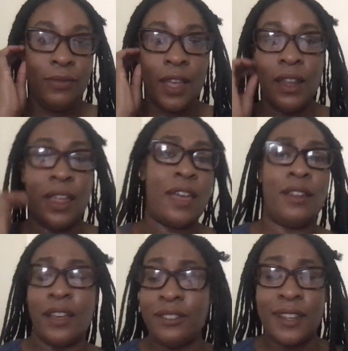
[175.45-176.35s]

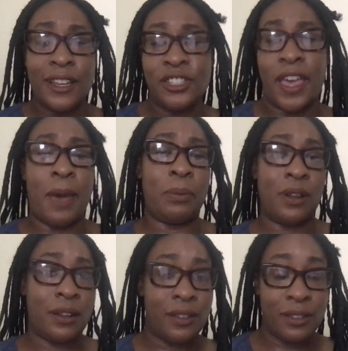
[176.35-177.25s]
late stage
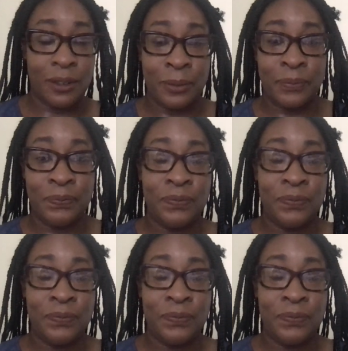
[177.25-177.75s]
capitalism.